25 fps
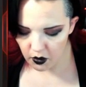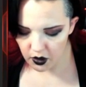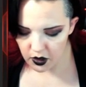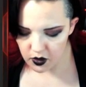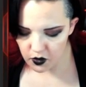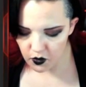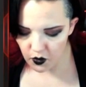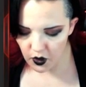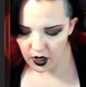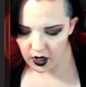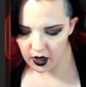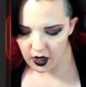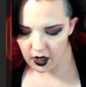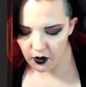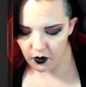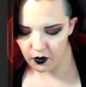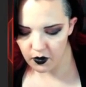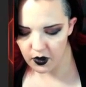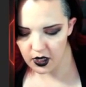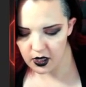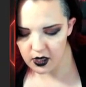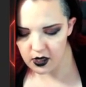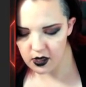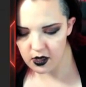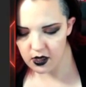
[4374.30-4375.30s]
Oh, that's right.
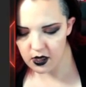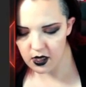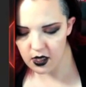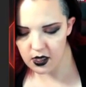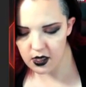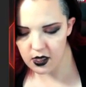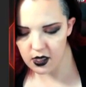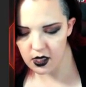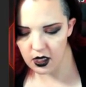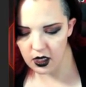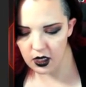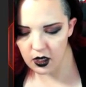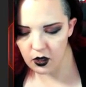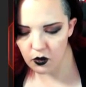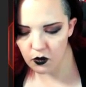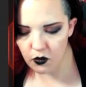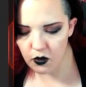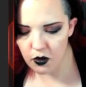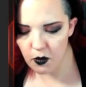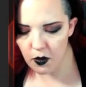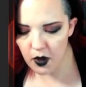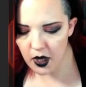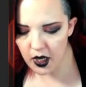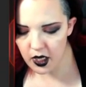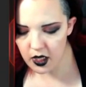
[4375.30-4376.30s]
That's a little
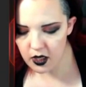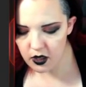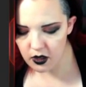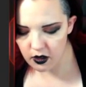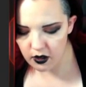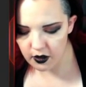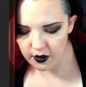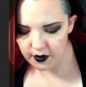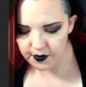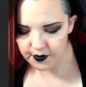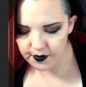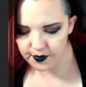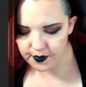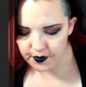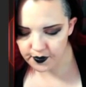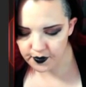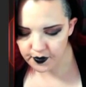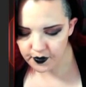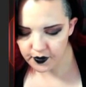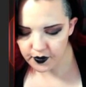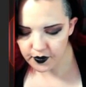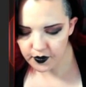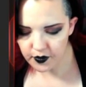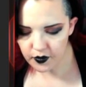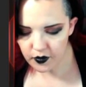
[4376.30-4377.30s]
reminder.
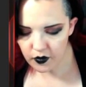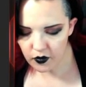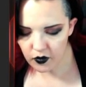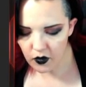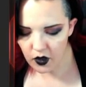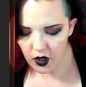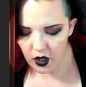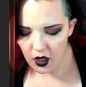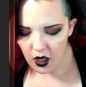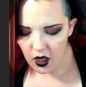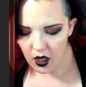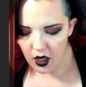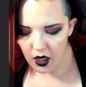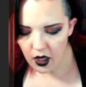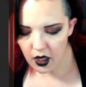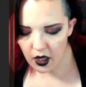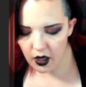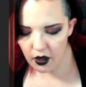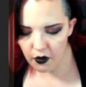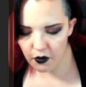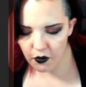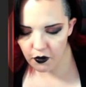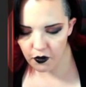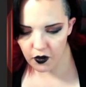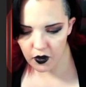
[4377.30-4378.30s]

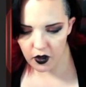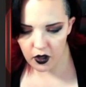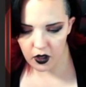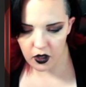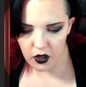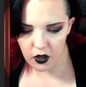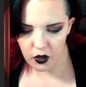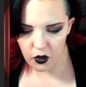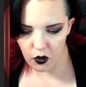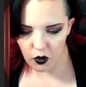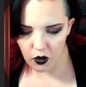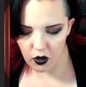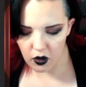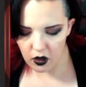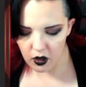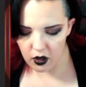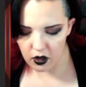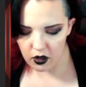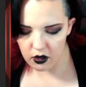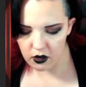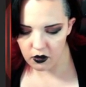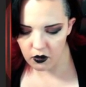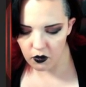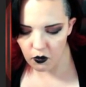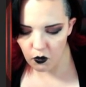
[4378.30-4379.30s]
If
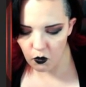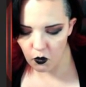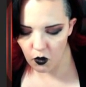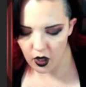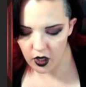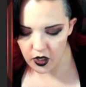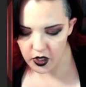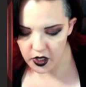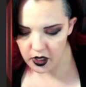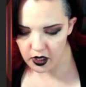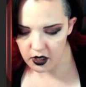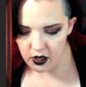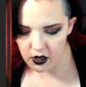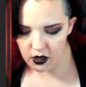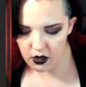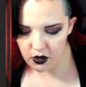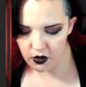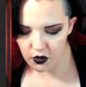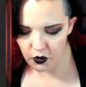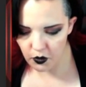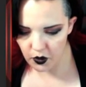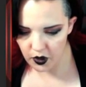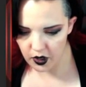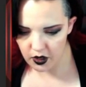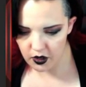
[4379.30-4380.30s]
you're watching this
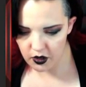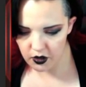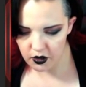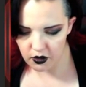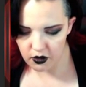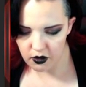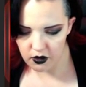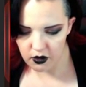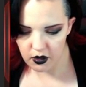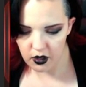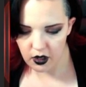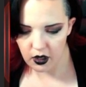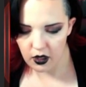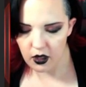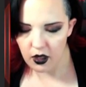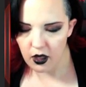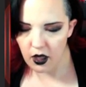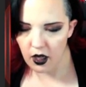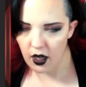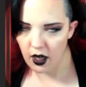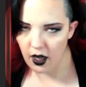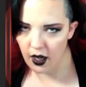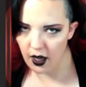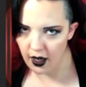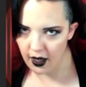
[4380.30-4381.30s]
on Twitch,
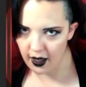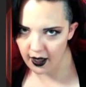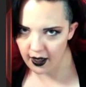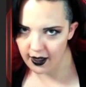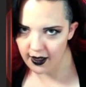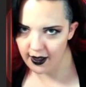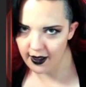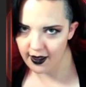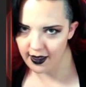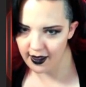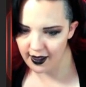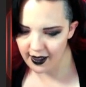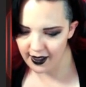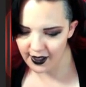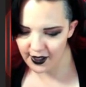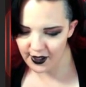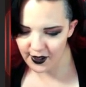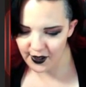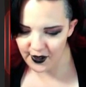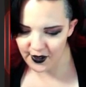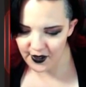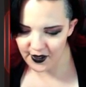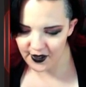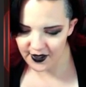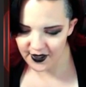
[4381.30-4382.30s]
hi,
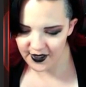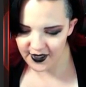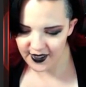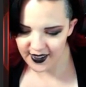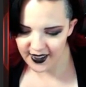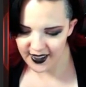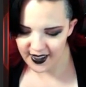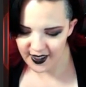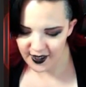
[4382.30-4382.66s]
thank you